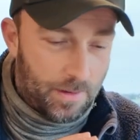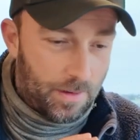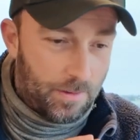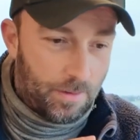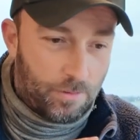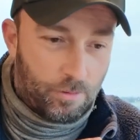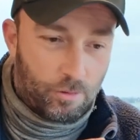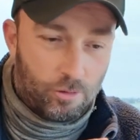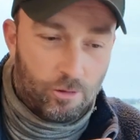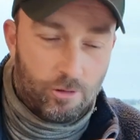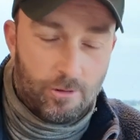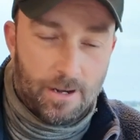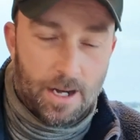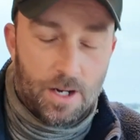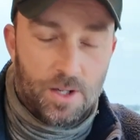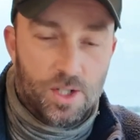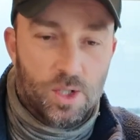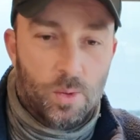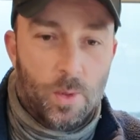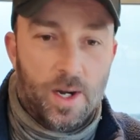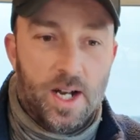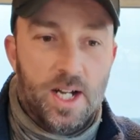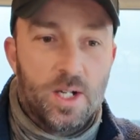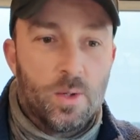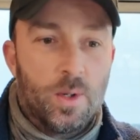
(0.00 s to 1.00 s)
throughout
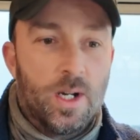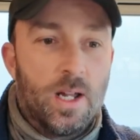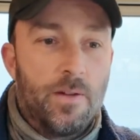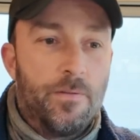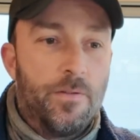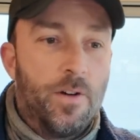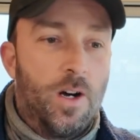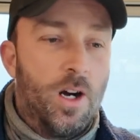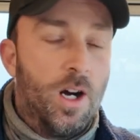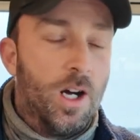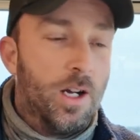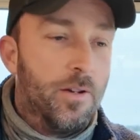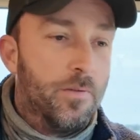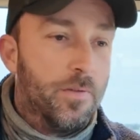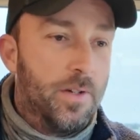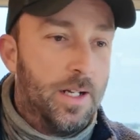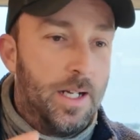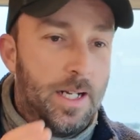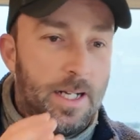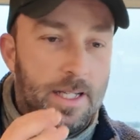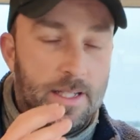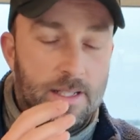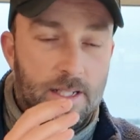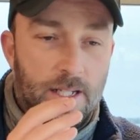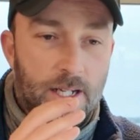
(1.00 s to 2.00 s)
2025,
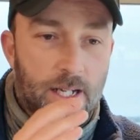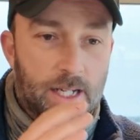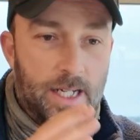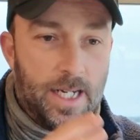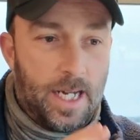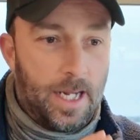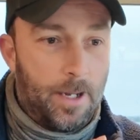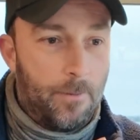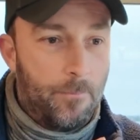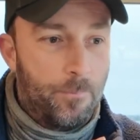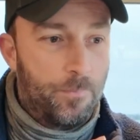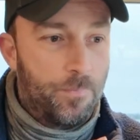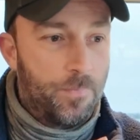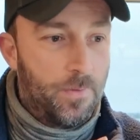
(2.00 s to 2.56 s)
it's going to get